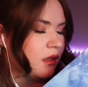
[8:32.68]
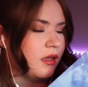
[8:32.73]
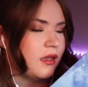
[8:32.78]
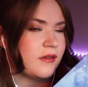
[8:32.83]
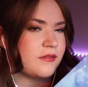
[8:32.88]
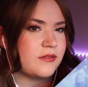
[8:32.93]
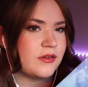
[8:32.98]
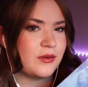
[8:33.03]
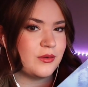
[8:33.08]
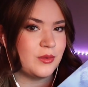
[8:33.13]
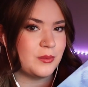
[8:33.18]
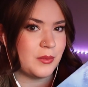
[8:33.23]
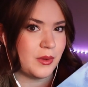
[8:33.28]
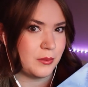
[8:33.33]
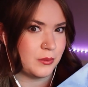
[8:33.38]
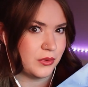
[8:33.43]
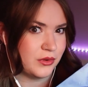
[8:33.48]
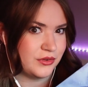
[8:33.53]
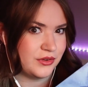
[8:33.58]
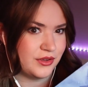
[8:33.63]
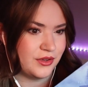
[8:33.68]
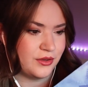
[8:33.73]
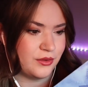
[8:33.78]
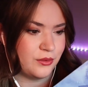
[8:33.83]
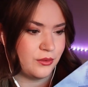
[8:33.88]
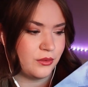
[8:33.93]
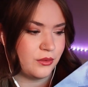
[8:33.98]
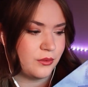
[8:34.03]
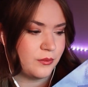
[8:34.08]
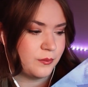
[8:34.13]
If I remember
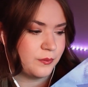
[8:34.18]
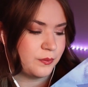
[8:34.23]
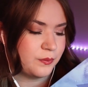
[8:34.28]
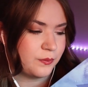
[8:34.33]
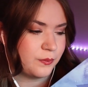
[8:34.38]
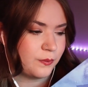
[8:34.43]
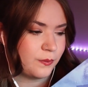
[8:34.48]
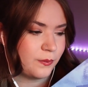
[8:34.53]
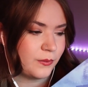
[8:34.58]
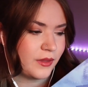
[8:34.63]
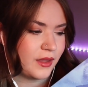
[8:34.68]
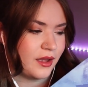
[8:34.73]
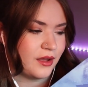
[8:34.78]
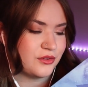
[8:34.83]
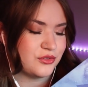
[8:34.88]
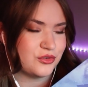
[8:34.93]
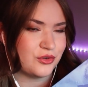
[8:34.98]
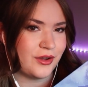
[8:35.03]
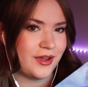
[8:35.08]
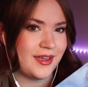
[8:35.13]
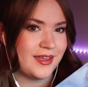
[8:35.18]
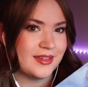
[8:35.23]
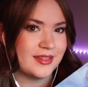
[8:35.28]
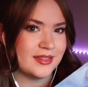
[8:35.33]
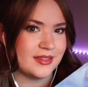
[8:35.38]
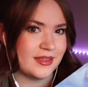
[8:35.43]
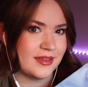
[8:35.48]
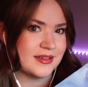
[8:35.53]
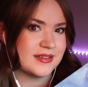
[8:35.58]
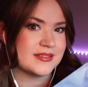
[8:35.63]
to, I'll try
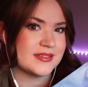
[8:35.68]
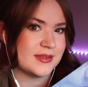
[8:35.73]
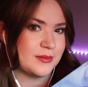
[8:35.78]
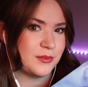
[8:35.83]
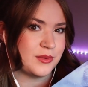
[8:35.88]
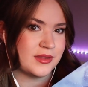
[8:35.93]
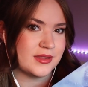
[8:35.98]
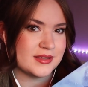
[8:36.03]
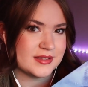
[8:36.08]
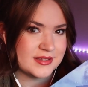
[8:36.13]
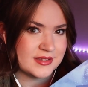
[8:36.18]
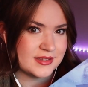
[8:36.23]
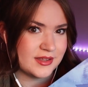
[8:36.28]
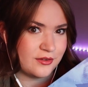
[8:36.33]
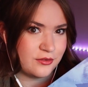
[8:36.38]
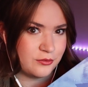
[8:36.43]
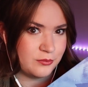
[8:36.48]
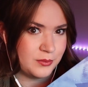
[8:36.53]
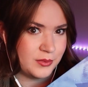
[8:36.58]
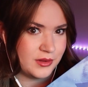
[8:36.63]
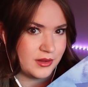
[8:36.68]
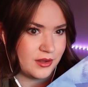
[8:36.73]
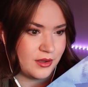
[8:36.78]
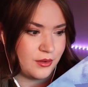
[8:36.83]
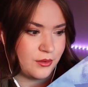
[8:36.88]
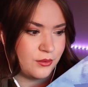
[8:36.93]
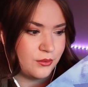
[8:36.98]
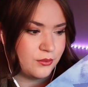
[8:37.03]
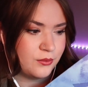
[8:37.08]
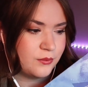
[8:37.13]
and link some of this stuff
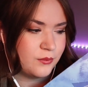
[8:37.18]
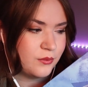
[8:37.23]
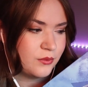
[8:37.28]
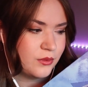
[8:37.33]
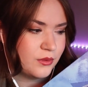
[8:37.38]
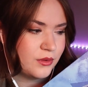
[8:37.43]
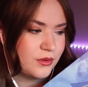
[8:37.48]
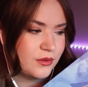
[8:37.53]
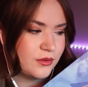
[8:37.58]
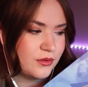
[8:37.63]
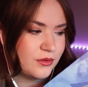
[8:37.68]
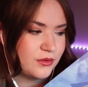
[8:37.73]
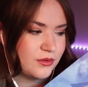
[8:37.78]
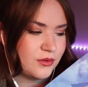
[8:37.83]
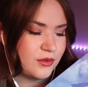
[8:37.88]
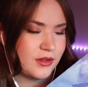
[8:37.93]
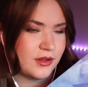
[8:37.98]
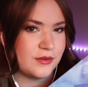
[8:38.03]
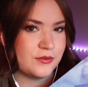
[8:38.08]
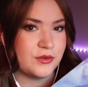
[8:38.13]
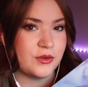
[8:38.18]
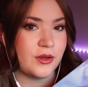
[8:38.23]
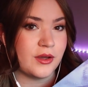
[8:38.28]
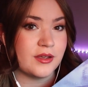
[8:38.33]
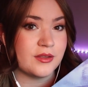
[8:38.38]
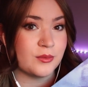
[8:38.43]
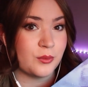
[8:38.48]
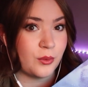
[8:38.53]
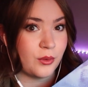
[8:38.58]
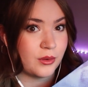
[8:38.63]
below, so that if you
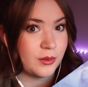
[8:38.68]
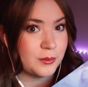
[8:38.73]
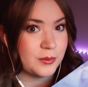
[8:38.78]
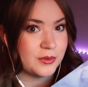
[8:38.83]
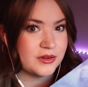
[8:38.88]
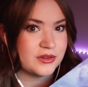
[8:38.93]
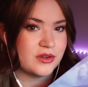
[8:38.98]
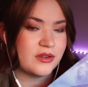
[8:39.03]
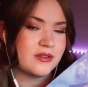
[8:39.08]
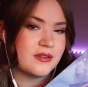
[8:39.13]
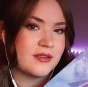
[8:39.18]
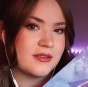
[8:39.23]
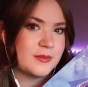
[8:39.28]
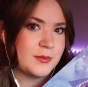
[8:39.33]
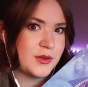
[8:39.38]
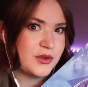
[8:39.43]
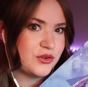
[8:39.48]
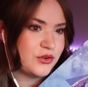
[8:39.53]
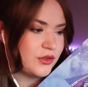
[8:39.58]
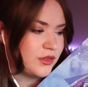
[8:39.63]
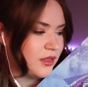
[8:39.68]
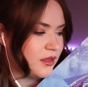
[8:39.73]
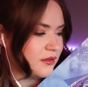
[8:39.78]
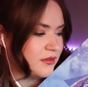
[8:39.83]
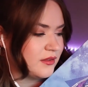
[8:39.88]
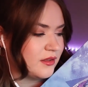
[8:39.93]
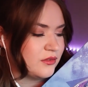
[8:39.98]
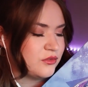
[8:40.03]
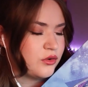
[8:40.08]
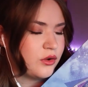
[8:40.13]
guys want to purchase, especially
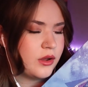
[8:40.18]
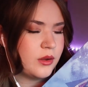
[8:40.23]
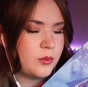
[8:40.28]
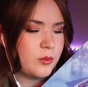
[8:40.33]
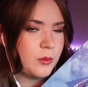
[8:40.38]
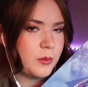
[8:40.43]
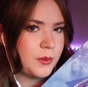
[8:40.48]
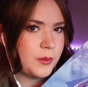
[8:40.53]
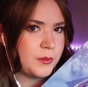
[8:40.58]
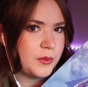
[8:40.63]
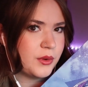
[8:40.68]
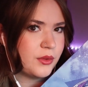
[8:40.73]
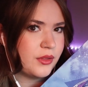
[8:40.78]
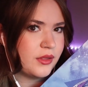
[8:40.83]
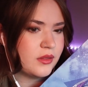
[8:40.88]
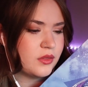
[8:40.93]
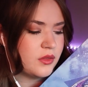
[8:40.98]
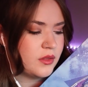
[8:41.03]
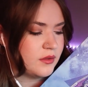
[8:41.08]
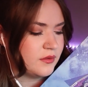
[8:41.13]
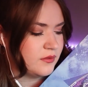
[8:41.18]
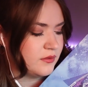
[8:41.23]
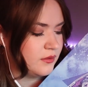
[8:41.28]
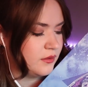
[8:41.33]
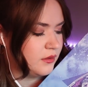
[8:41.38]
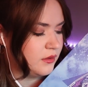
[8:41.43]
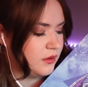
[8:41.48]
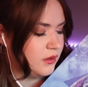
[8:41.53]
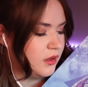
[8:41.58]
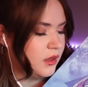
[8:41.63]
this, I'll try and remember to link this.
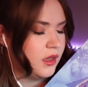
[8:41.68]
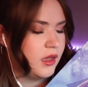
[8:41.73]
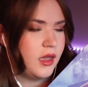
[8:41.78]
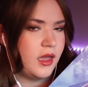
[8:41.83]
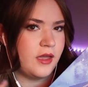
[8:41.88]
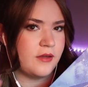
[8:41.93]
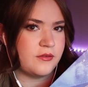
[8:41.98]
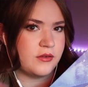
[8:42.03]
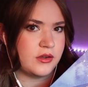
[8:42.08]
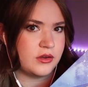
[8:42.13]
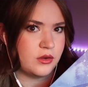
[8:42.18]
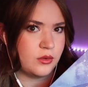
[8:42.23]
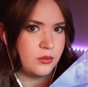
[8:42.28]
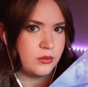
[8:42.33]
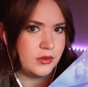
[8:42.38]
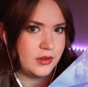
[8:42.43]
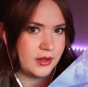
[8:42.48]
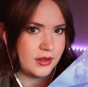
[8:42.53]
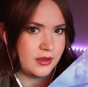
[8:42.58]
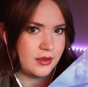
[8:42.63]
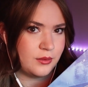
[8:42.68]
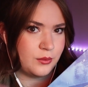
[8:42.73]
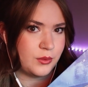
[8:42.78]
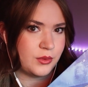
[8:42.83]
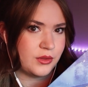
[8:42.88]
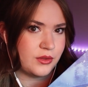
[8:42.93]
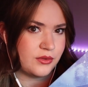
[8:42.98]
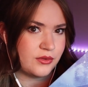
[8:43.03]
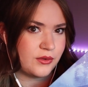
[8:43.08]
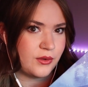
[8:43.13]
If I don't link it
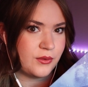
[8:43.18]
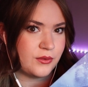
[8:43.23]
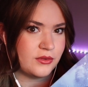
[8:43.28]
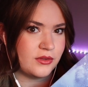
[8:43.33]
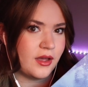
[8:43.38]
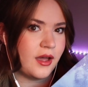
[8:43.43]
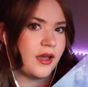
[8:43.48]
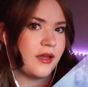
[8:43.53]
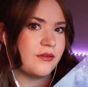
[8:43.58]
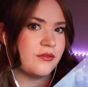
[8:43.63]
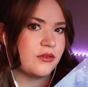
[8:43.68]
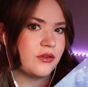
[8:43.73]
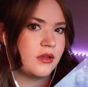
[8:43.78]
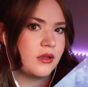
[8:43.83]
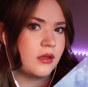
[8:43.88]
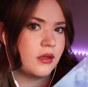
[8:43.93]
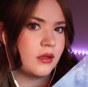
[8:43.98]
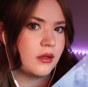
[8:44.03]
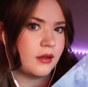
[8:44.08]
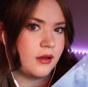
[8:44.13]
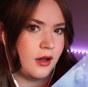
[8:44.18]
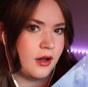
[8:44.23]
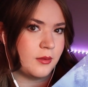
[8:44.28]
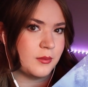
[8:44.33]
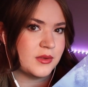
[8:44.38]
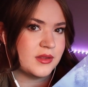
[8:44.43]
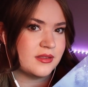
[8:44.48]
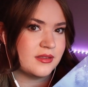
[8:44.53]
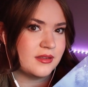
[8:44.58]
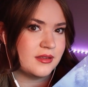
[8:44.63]
when this goes live,
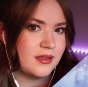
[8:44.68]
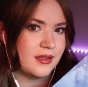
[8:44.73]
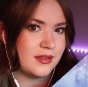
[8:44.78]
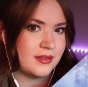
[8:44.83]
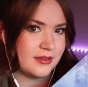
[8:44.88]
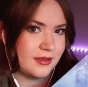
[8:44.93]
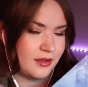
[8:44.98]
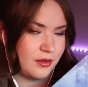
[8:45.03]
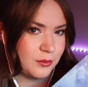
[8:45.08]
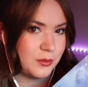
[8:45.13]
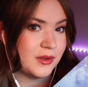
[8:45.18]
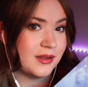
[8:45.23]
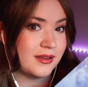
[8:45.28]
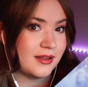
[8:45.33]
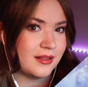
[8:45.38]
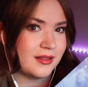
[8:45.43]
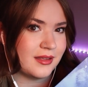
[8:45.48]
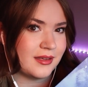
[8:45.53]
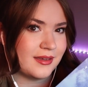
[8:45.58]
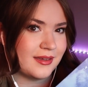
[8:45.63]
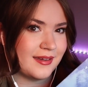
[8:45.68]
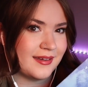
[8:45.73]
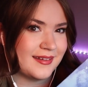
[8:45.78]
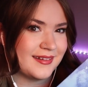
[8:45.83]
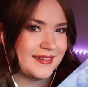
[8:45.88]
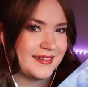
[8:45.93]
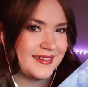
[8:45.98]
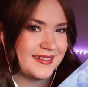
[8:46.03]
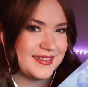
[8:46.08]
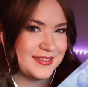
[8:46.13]
comment and tell me to link
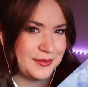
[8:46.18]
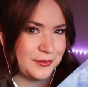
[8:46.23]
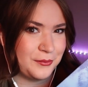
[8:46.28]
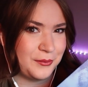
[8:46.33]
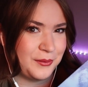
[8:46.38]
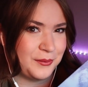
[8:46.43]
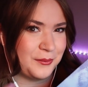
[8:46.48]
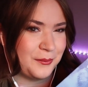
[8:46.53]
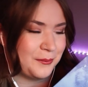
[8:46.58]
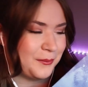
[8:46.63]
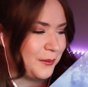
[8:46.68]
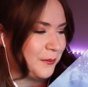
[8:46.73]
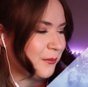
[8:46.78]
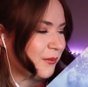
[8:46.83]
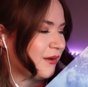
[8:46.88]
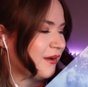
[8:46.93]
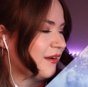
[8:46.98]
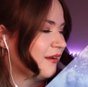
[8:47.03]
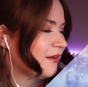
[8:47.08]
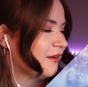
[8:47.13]
it so I remember,